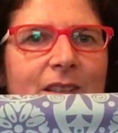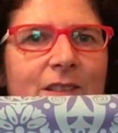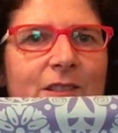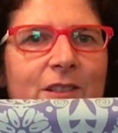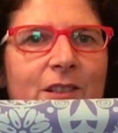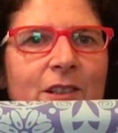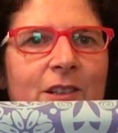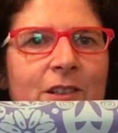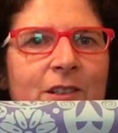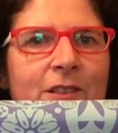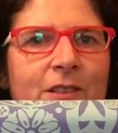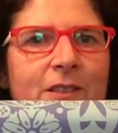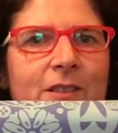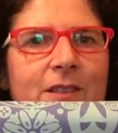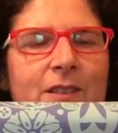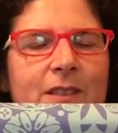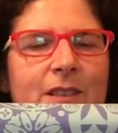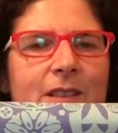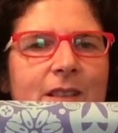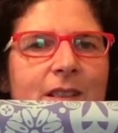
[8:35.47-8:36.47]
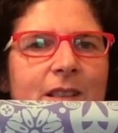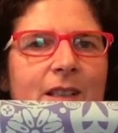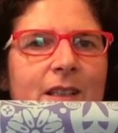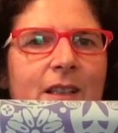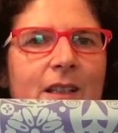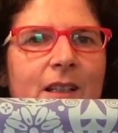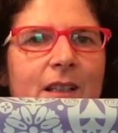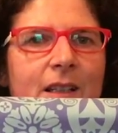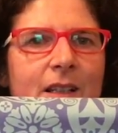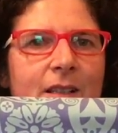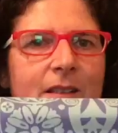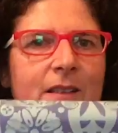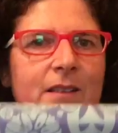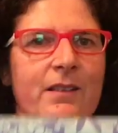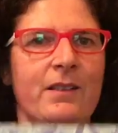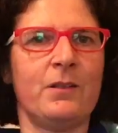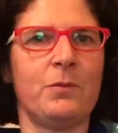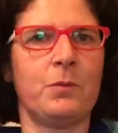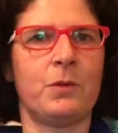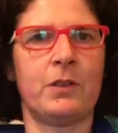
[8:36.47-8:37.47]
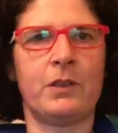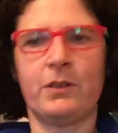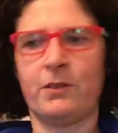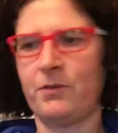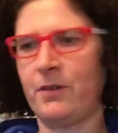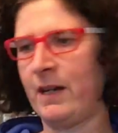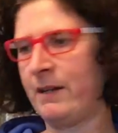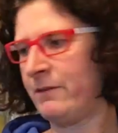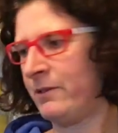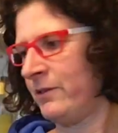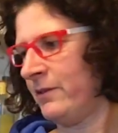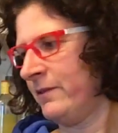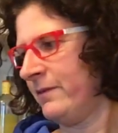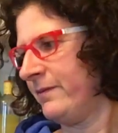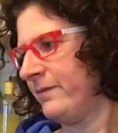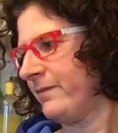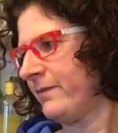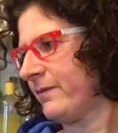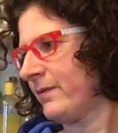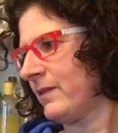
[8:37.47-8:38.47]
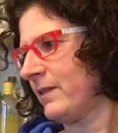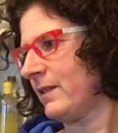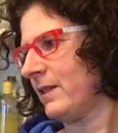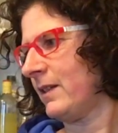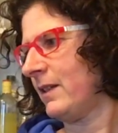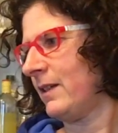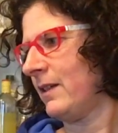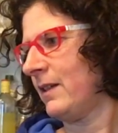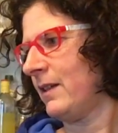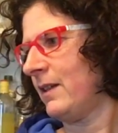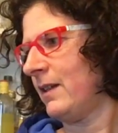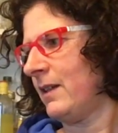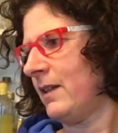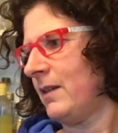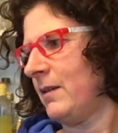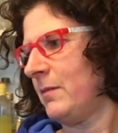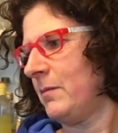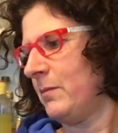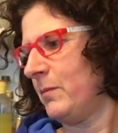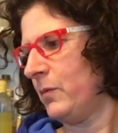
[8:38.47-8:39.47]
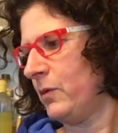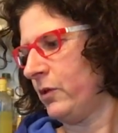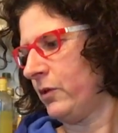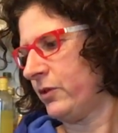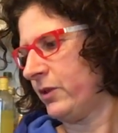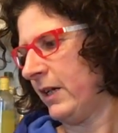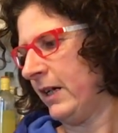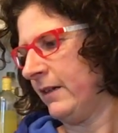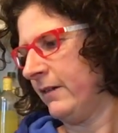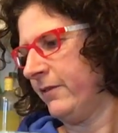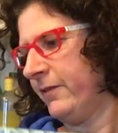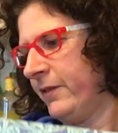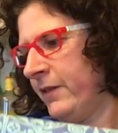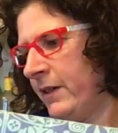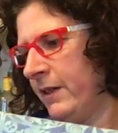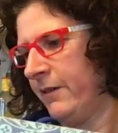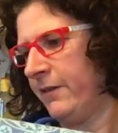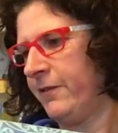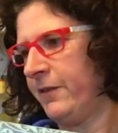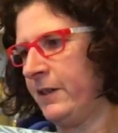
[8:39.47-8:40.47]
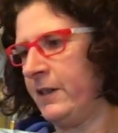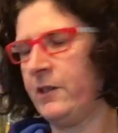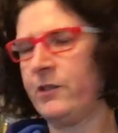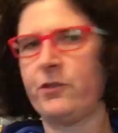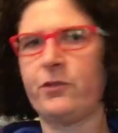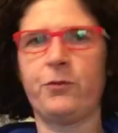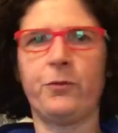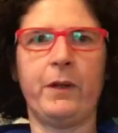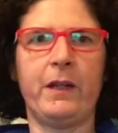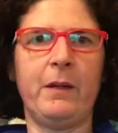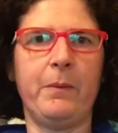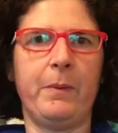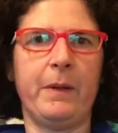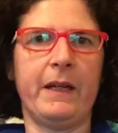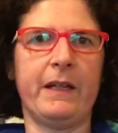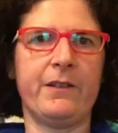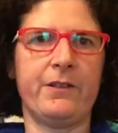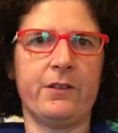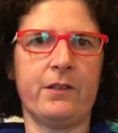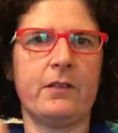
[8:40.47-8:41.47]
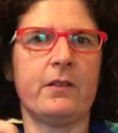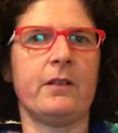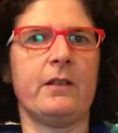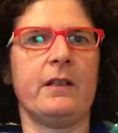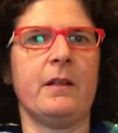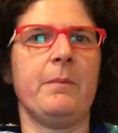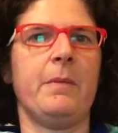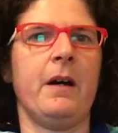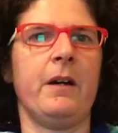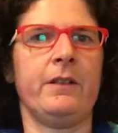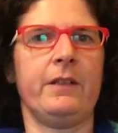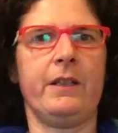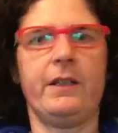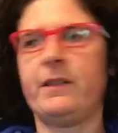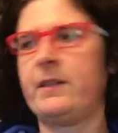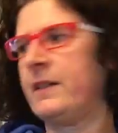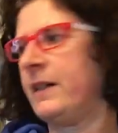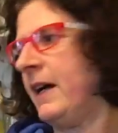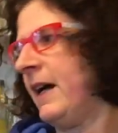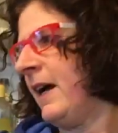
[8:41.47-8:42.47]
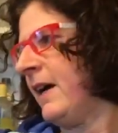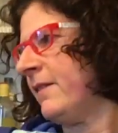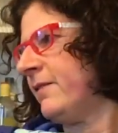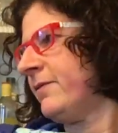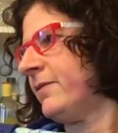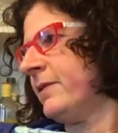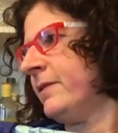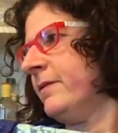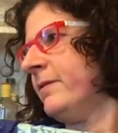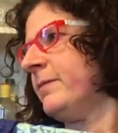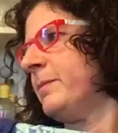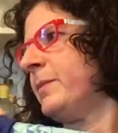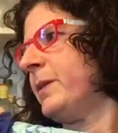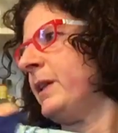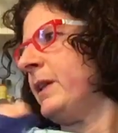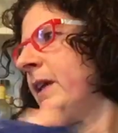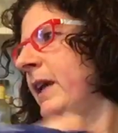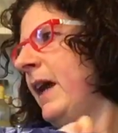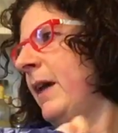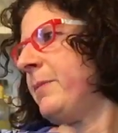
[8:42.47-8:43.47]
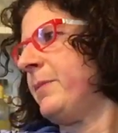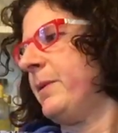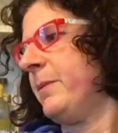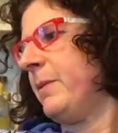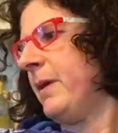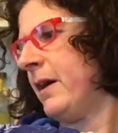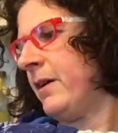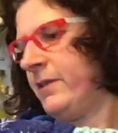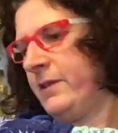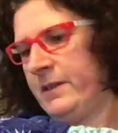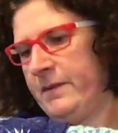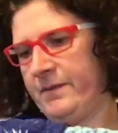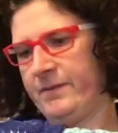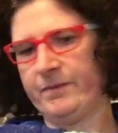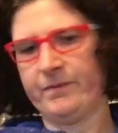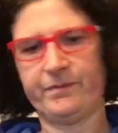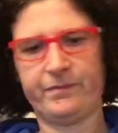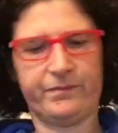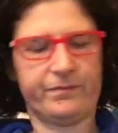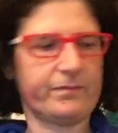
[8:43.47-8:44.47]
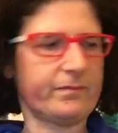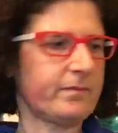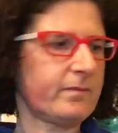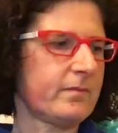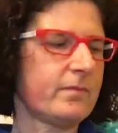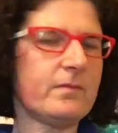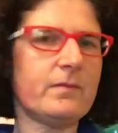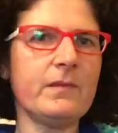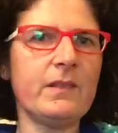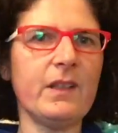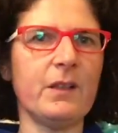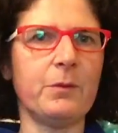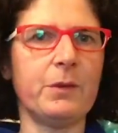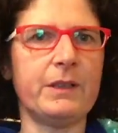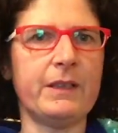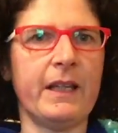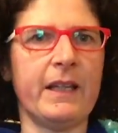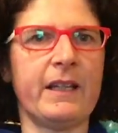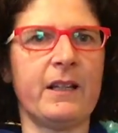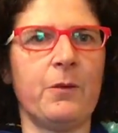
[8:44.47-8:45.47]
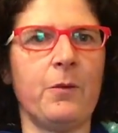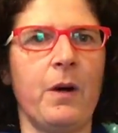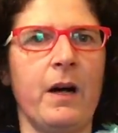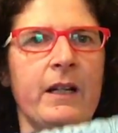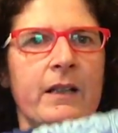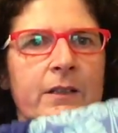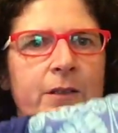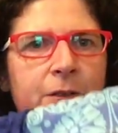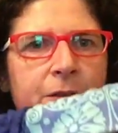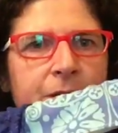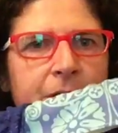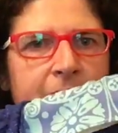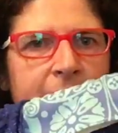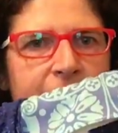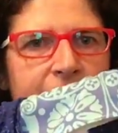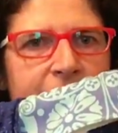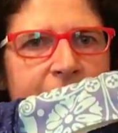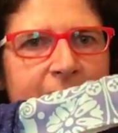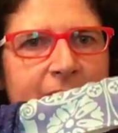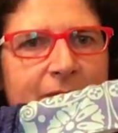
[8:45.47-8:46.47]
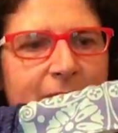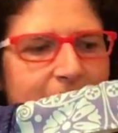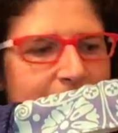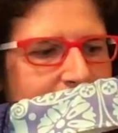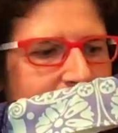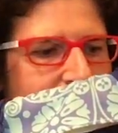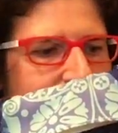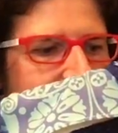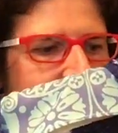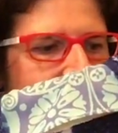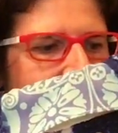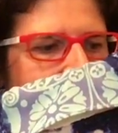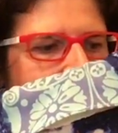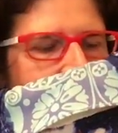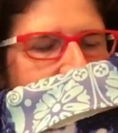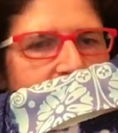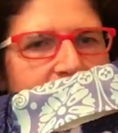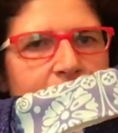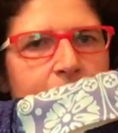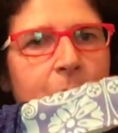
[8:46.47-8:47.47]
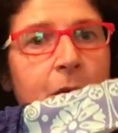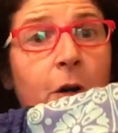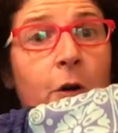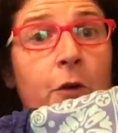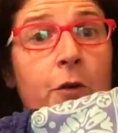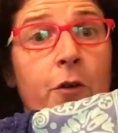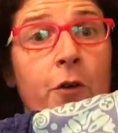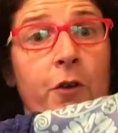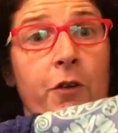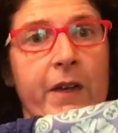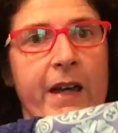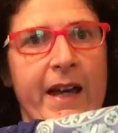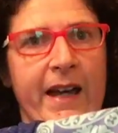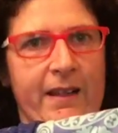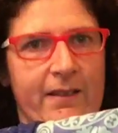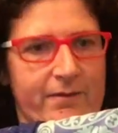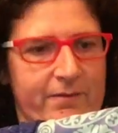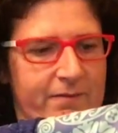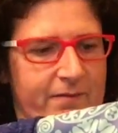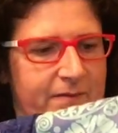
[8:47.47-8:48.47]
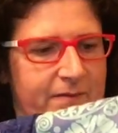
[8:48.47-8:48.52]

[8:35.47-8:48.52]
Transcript: So this is world travel bookshelf. Uh, I finished 20 pages in about a year and a half. Pretty happy about it. it take a while to finish it. We all know that.